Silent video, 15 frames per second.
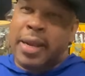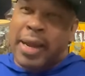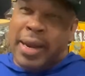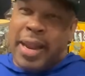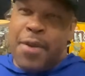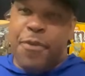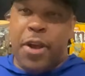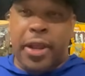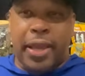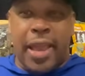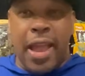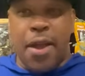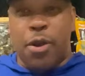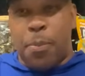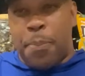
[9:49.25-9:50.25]
Left out of
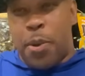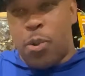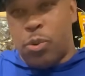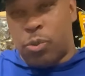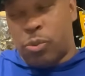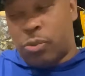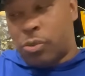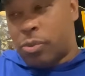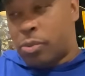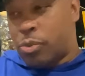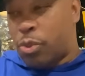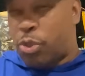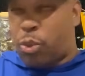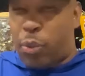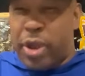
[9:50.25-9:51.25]
Cam Capone,
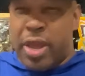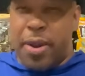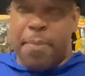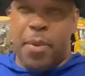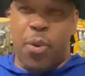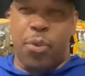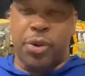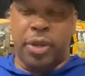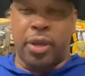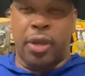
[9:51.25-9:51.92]
3 in the morning.